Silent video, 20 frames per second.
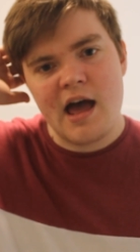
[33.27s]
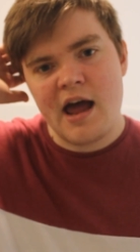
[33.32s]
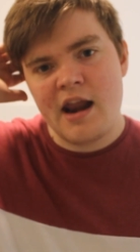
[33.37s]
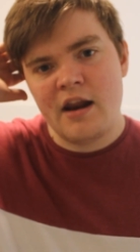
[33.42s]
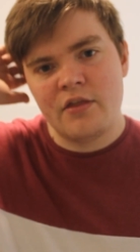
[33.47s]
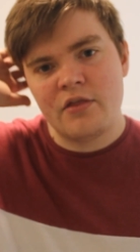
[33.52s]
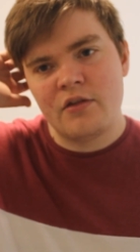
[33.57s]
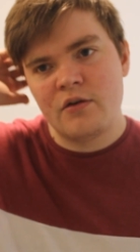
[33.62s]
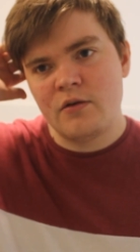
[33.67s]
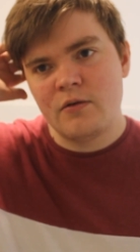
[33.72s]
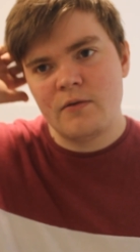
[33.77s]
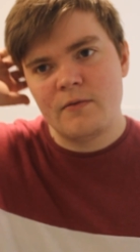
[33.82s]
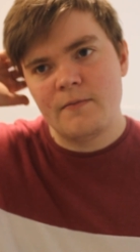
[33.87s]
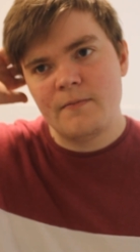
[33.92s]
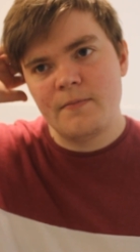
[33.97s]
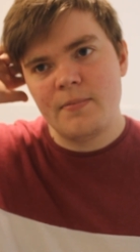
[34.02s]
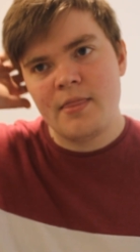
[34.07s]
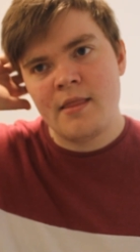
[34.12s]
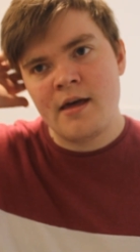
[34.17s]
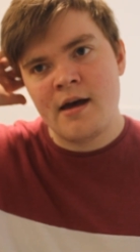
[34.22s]
And I thought,
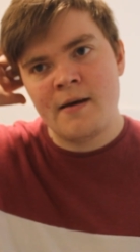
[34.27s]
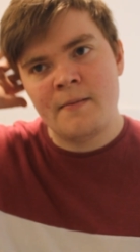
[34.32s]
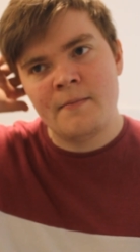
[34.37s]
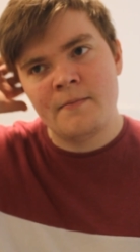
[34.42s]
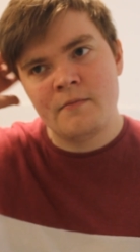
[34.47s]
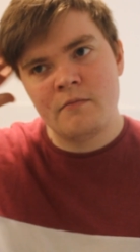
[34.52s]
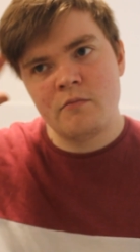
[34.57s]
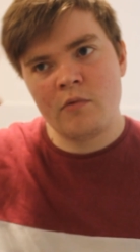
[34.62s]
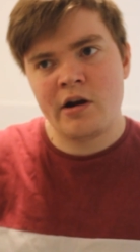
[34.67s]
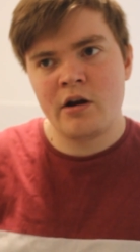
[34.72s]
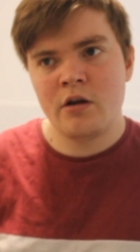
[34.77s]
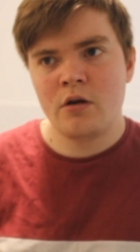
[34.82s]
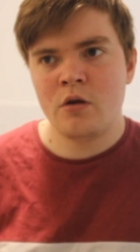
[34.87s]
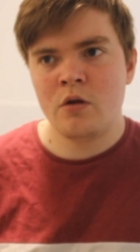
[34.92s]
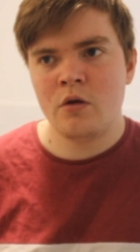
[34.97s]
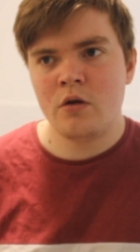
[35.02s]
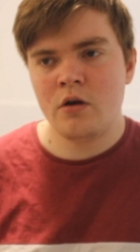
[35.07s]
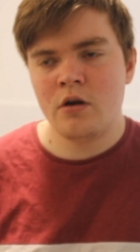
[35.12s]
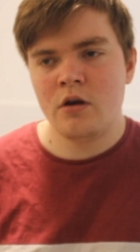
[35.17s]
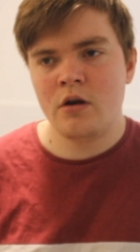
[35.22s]
um, why not
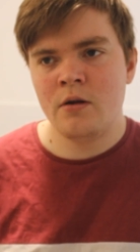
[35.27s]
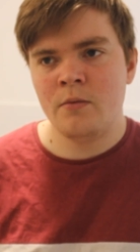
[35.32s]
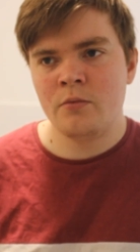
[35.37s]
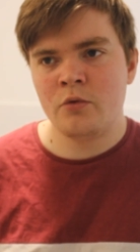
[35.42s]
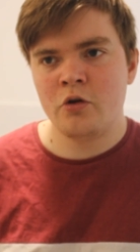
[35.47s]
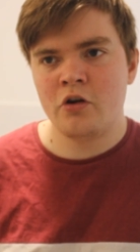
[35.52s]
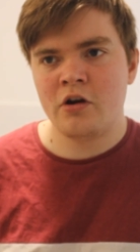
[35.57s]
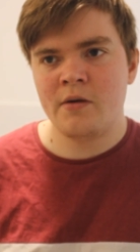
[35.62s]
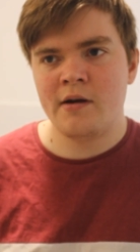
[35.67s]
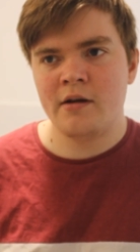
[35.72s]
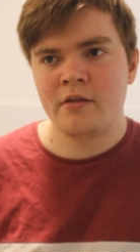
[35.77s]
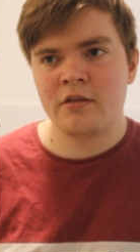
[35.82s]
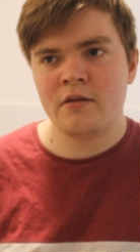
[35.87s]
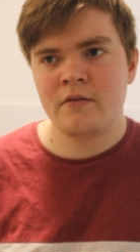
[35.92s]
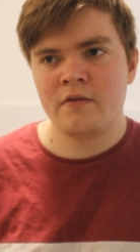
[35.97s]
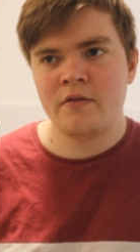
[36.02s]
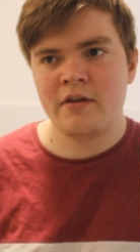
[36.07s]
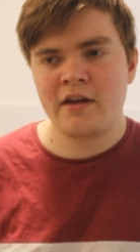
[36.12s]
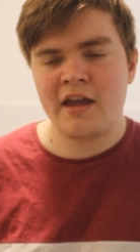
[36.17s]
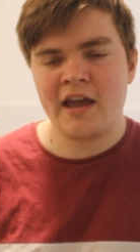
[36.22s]
look, um, talk about
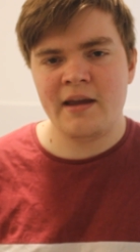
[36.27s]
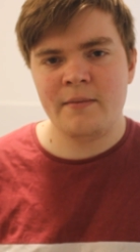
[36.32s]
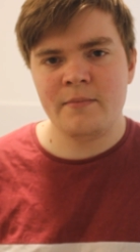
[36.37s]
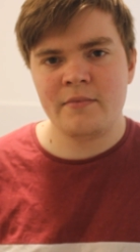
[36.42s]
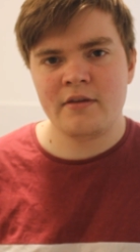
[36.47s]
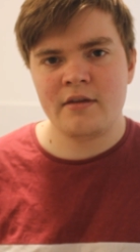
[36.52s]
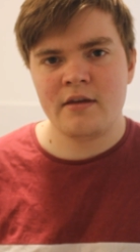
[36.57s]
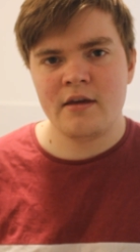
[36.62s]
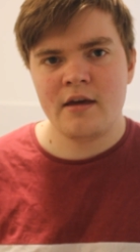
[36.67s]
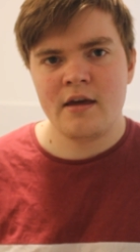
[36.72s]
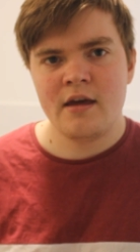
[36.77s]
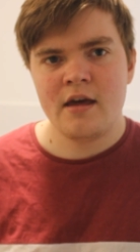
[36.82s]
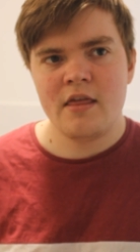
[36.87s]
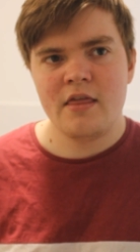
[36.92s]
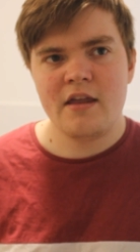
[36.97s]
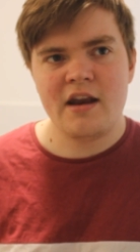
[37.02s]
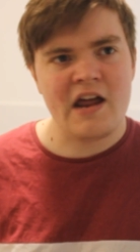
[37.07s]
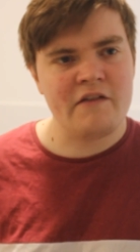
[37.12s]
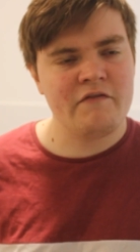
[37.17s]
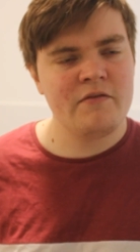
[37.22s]
some of the games
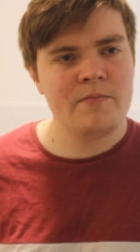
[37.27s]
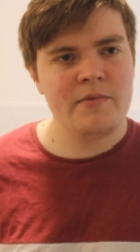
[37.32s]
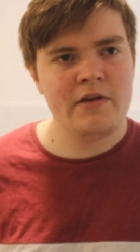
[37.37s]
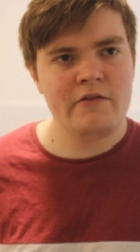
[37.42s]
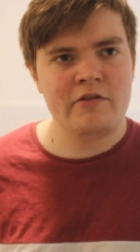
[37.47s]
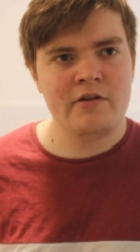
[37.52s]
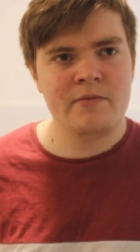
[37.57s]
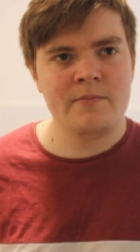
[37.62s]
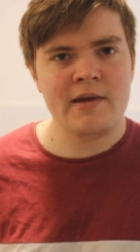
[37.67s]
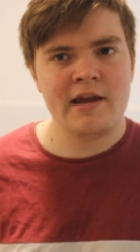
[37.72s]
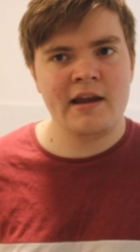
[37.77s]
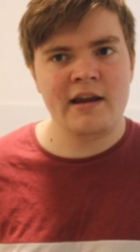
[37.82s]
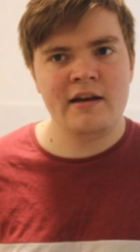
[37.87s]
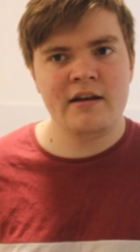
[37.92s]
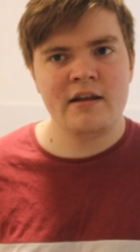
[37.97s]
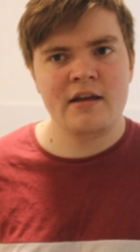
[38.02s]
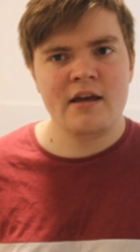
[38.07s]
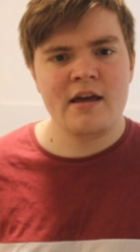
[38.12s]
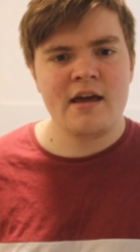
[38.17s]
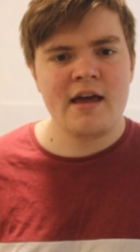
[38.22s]
that haven't been
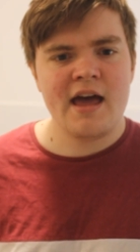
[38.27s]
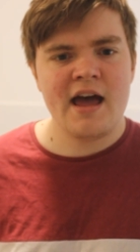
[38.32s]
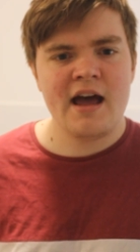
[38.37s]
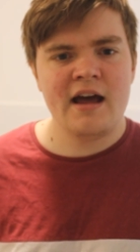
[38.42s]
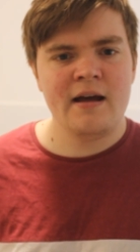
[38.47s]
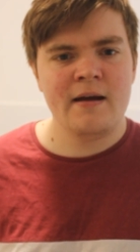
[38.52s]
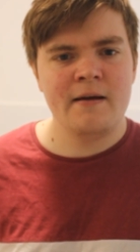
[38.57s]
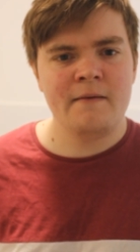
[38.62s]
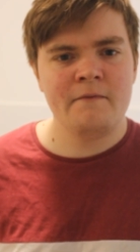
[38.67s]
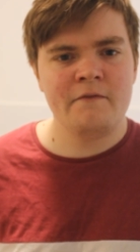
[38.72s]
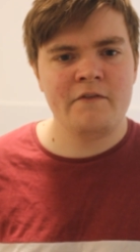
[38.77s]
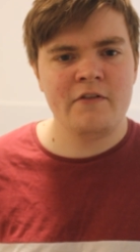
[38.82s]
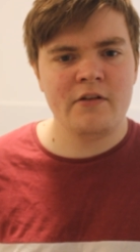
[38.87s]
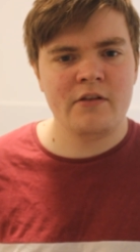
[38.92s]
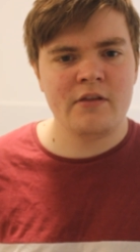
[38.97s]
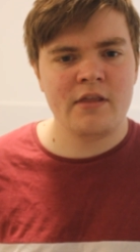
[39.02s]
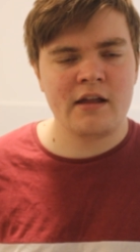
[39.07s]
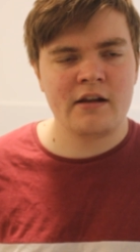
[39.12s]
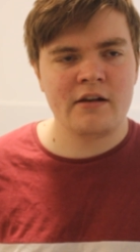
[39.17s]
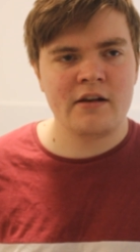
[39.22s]
remade, um,
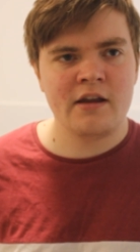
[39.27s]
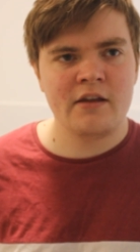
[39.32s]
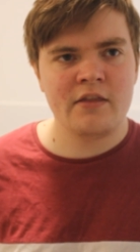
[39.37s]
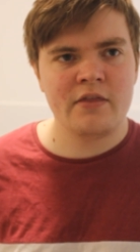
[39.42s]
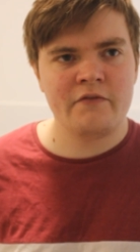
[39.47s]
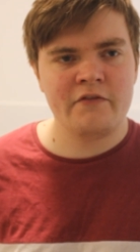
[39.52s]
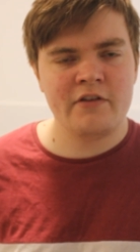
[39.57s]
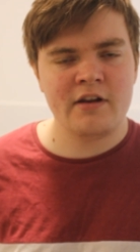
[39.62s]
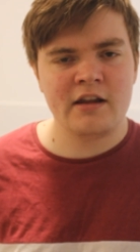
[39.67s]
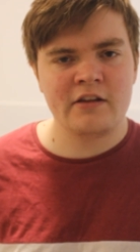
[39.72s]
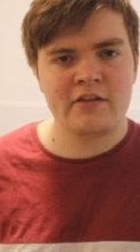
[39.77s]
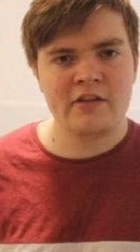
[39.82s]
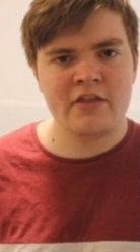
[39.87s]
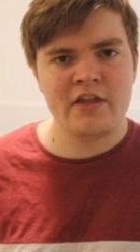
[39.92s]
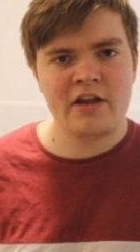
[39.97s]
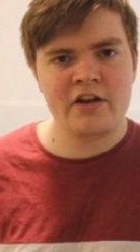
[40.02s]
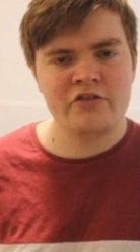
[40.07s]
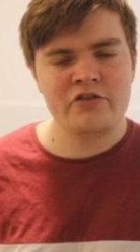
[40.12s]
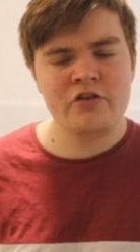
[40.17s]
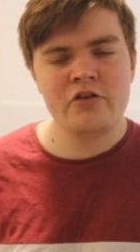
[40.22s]
feel like, feel like that
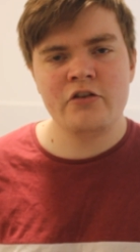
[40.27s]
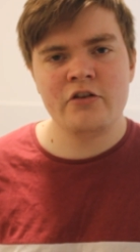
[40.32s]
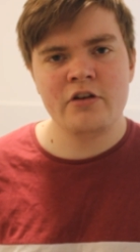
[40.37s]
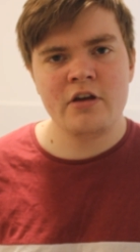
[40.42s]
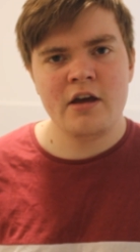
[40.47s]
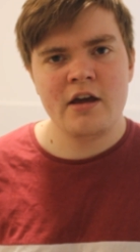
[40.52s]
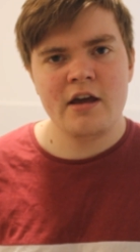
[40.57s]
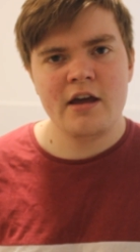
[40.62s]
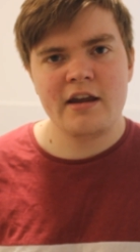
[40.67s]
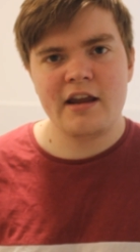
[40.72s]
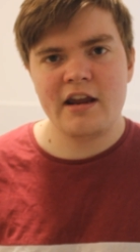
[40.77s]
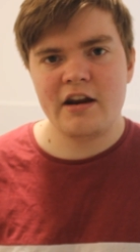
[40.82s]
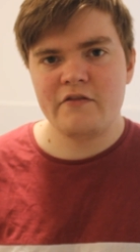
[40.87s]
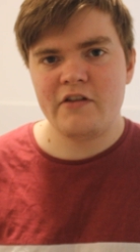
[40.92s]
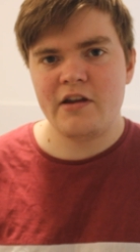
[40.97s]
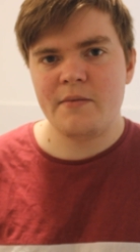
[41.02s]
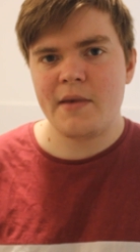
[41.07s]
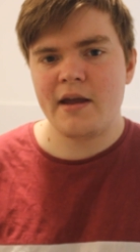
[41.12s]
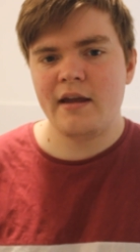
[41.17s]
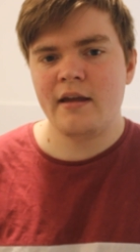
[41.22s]
they should get a
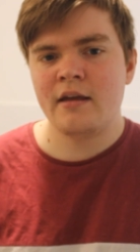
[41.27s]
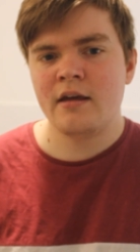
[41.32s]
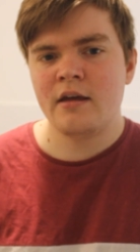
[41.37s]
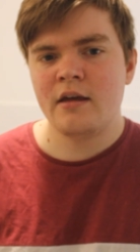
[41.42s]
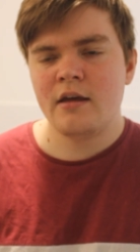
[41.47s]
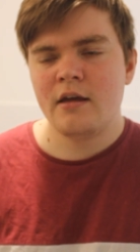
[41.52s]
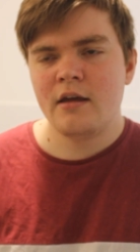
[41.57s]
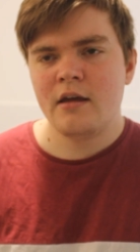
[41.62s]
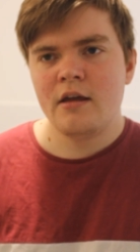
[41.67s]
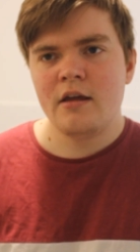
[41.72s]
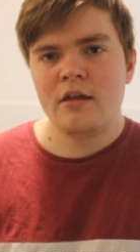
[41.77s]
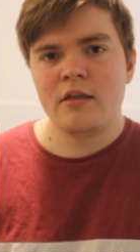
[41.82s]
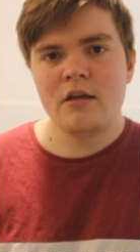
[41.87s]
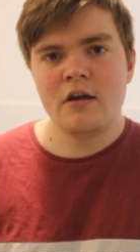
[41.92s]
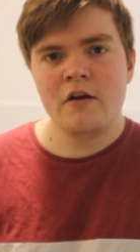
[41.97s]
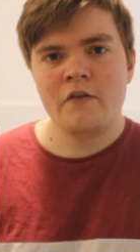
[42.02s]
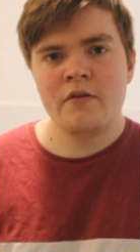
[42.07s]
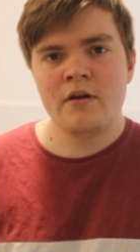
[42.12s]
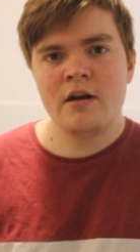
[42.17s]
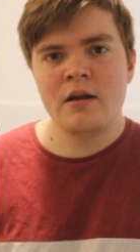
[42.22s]
remake.
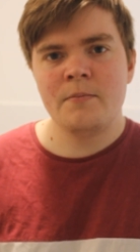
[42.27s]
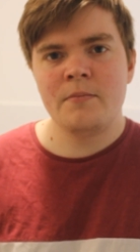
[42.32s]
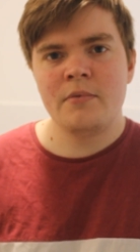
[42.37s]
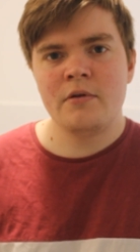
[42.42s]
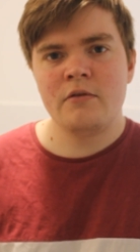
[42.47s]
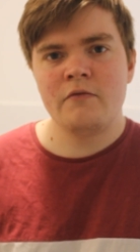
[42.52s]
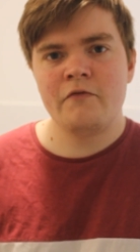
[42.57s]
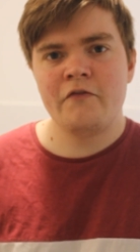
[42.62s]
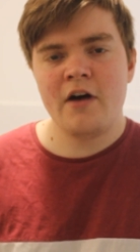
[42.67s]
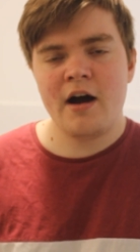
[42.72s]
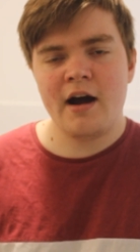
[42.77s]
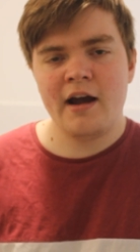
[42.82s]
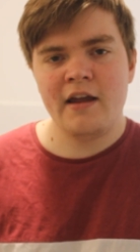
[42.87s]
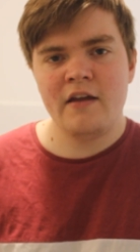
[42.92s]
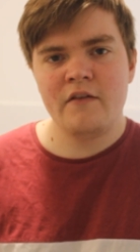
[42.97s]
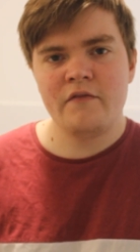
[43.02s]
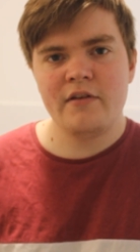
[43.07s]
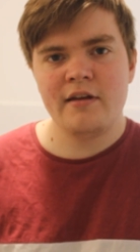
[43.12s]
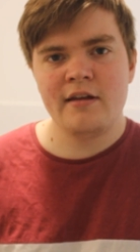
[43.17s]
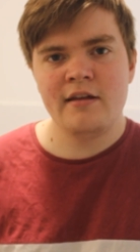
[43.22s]
So for number
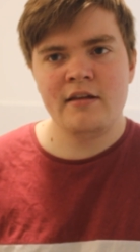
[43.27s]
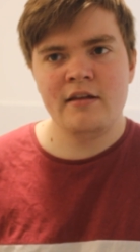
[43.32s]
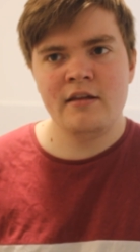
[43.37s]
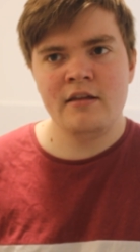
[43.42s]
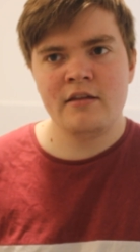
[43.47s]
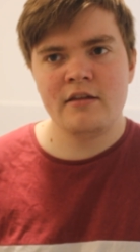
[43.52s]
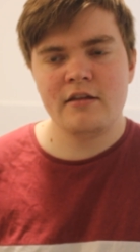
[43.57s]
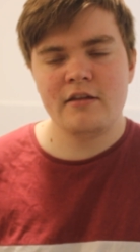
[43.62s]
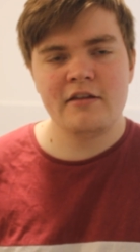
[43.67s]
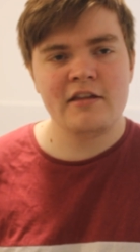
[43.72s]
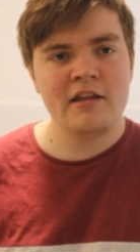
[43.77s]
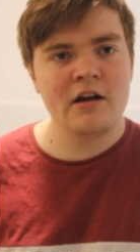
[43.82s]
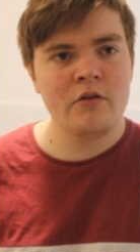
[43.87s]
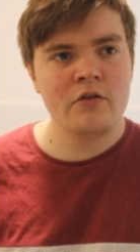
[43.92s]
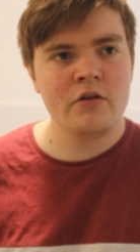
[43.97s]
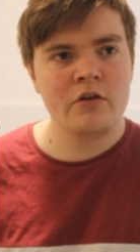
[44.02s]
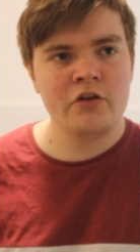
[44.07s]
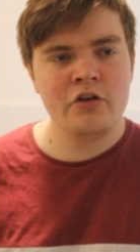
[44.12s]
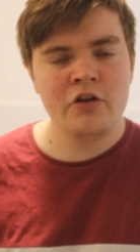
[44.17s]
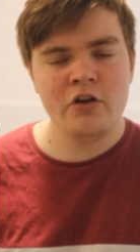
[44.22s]
5 is
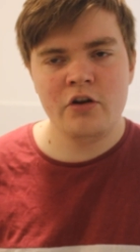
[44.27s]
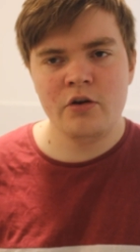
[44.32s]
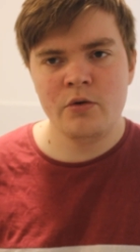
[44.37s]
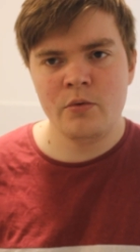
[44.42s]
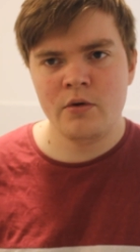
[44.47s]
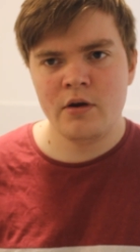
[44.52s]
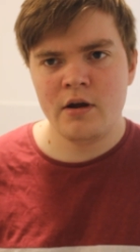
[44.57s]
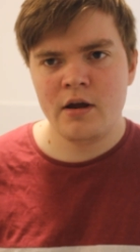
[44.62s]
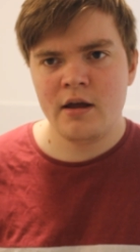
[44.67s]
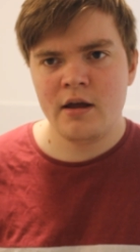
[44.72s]
Zelda 2.